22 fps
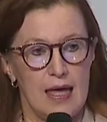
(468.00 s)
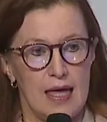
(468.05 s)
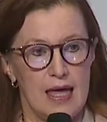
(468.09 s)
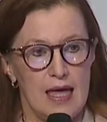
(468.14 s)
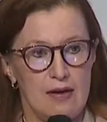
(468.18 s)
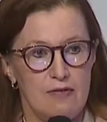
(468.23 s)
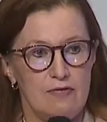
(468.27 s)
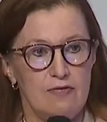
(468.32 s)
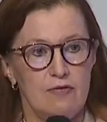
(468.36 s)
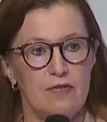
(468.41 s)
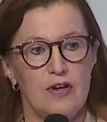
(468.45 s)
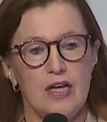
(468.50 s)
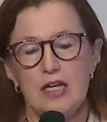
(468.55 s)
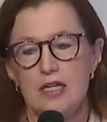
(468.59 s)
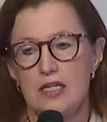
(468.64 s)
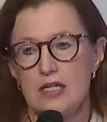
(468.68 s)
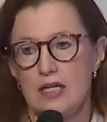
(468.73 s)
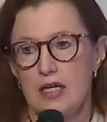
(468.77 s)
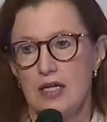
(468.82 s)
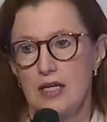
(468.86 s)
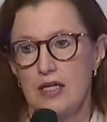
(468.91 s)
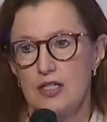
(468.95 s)

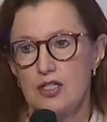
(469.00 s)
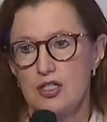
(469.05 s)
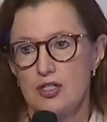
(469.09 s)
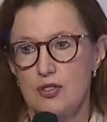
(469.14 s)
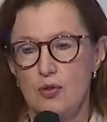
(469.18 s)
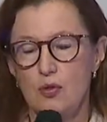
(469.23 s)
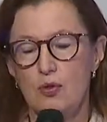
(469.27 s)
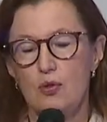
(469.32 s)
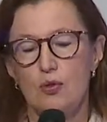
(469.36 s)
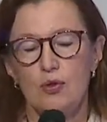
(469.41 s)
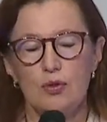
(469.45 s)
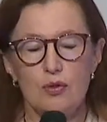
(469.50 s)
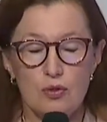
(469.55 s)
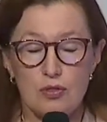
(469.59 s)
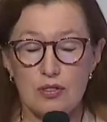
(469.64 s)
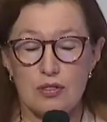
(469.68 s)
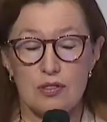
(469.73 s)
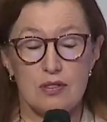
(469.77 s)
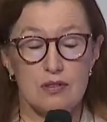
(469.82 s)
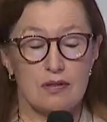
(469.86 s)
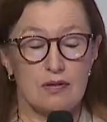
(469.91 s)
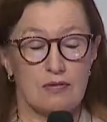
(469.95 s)
Every school
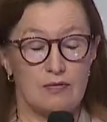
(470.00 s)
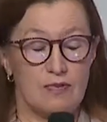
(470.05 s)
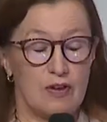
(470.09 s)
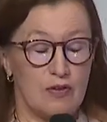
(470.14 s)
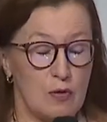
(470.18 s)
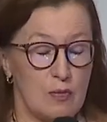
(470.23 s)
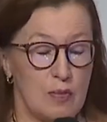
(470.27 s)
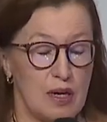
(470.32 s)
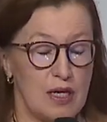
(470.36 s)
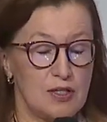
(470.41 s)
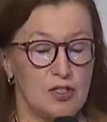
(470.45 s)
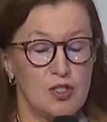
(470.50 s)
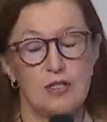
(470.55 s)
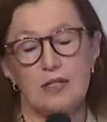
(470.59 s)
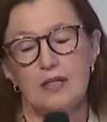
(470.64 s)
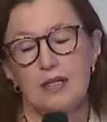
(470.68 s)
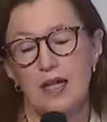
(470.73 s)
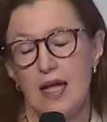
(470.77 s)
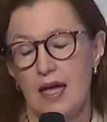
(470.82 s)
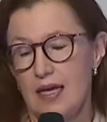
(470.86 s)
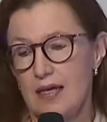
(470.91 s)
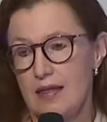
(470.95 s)
looks very much
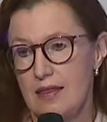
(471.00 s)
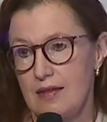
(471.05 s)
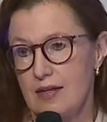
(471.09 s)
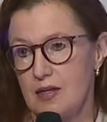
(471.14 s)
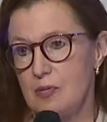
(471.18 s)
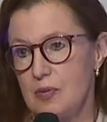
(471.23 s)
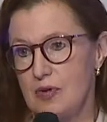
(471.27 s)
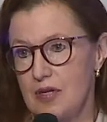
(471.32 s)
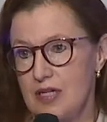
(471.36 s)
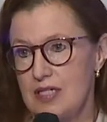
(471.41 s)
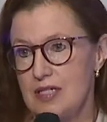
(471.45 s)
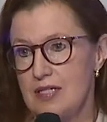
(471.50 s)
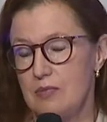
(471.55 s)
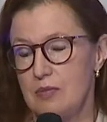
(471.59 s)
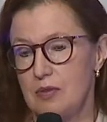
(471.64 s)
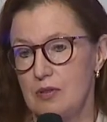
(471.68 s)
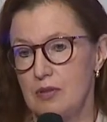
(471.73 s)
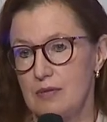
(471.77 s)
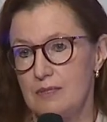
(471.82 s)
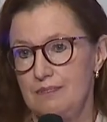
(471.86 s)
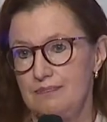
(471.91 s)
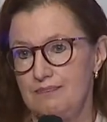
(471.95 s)
like their
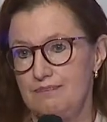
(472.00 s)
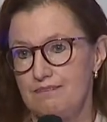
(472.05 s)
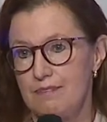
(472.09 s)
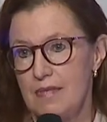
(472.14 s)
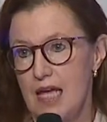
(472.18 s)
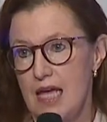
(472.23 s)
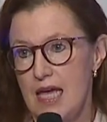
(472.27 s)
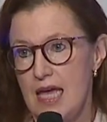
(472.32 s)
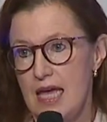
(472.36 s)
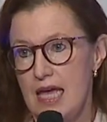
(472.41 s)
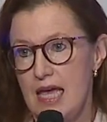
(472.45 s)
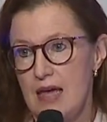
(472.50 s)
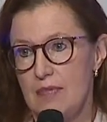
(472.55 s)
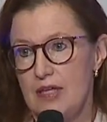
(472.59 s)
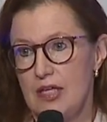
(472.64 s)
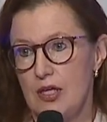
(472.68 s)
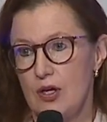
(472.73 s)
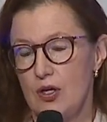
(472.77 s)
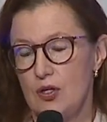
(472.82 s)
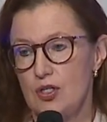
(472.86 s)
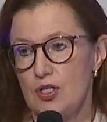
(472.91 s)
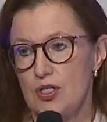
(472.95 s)
principal,
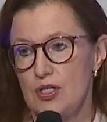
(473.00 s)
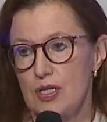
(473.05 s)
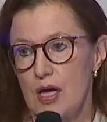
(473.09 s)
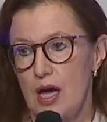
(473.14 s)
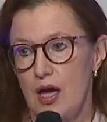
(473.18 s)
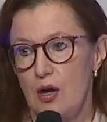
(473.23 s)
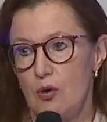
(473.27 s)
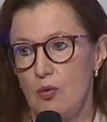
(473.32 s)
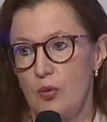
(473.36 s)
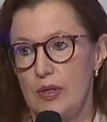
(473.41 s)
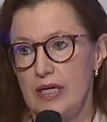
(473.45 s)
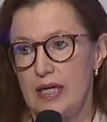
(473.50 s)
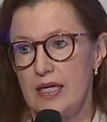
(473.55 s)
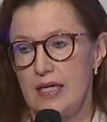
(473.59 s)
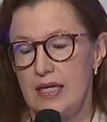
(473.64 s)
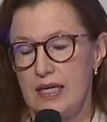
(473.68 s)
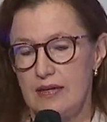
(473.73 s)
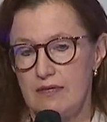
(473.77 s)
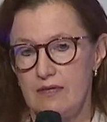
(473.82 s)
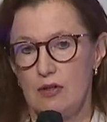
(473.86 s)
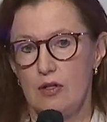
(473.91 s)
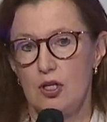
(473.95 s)
because we
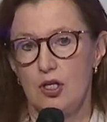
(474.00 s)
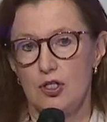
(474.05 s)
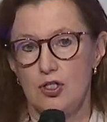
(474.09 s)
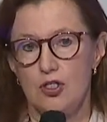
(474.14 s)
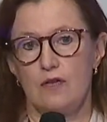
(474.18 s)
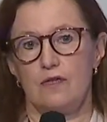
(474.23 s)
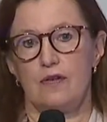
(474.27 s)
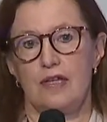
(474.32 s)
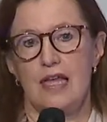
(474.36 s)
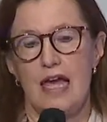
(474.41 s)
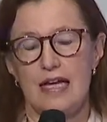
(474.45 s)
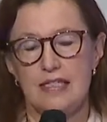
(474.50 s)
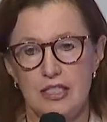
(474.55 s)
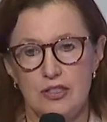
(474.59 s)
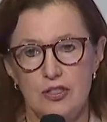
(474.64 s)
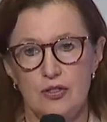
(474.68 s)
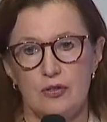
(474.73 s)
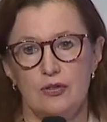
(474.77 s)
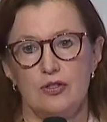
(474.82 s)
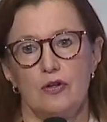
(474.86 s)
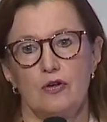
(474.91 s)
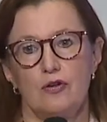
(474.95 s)
give a lot of
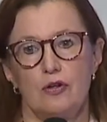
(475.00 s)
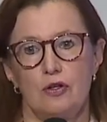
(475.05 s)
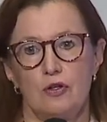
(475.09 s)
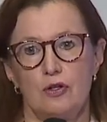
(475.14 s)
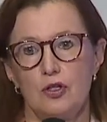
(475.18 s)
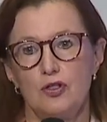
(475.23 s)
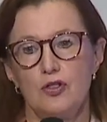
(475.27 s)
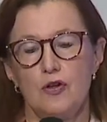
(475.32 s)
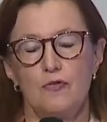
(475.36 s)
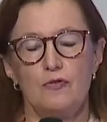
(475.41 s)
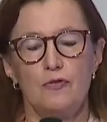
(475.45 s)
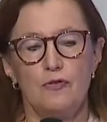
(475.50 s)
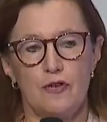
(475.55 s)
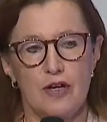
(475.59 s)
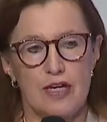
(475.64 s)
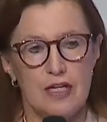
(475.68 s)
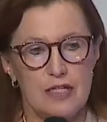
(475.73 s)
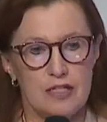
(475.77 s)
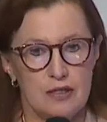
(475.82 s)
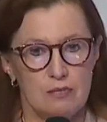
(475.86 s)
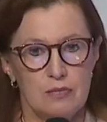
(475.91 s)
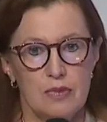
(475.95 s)
latitude, a lot of
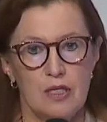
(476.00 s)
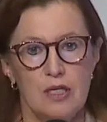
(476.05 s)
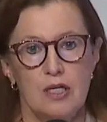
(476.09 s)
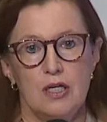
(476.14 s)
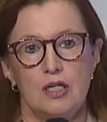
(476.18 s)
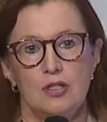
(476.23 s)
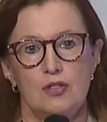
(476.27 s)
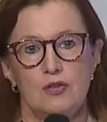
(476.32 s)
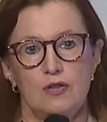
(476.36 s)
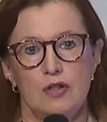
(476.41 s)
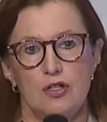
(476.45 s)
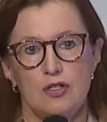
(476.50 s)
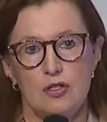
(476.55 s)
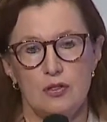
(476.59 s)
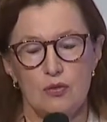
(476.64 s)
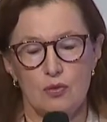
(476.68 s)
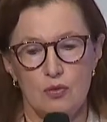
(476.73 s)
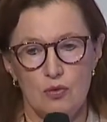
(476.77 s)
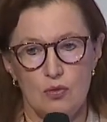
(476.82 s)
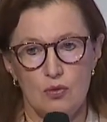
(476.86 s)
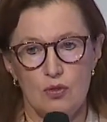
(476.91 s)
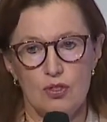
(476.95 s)
freedom to the
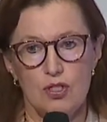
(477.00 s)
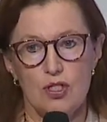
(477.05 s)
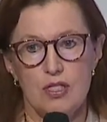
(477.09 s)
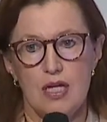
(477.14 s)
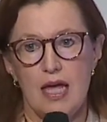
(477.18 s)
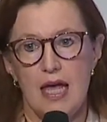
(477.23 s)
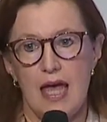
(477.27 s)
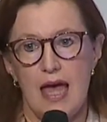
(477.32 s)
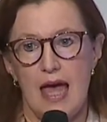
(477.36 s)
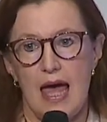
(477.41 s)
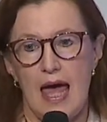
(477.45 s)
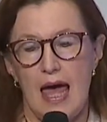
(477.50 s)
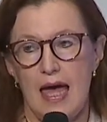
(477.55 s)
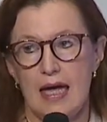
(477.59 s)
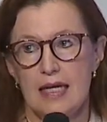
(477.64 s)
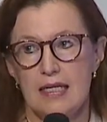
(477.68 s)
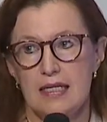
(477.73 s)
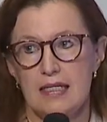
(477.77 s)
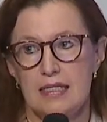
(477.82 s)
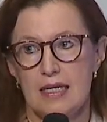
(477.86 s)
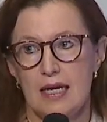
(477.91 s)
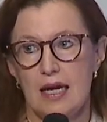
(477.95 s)
schools,
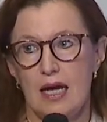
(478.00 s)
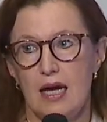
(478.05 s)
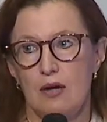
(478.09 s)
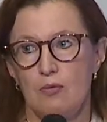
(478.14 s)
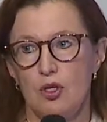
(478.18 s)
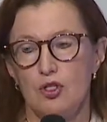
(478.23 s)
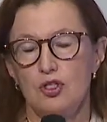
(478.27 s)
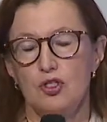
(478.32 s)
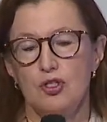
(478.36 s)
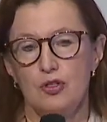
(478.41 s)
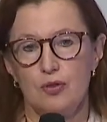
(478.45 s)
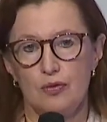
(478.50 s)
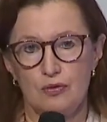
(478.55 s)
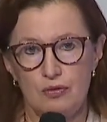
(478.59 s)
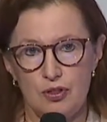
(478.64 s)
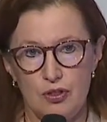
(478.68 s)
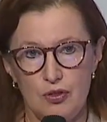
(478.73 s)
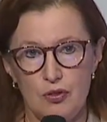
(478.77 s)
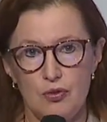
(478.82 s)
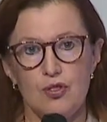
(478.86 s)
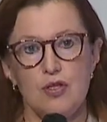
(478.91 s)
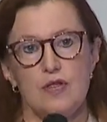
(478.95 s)
and want to
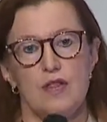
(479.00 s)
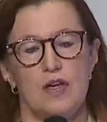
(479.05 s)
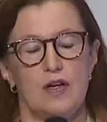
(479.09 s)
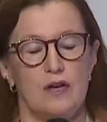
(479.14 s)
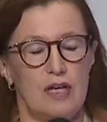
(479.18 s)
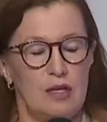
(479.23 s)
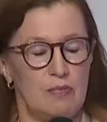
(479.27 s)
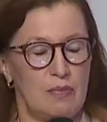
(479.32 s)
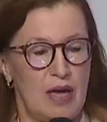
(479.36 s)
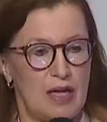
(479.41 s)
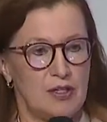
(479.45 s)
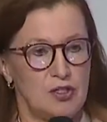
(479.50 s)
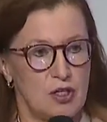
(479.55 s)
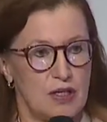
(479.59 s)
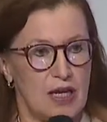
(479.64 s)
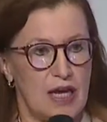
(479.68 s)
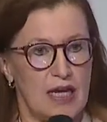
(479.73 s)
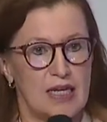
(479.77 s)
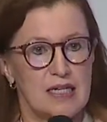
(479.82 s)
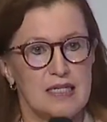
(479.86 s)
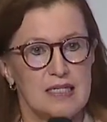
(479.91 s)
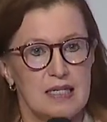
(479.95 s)
use their
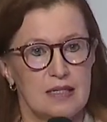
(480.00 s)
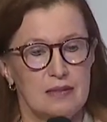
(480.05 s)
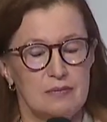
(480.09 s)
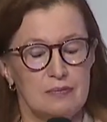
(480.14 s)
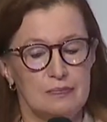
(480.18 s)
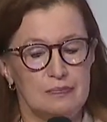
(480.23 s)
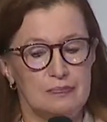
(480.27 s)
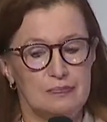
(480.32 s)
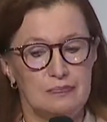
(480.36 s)
imagination.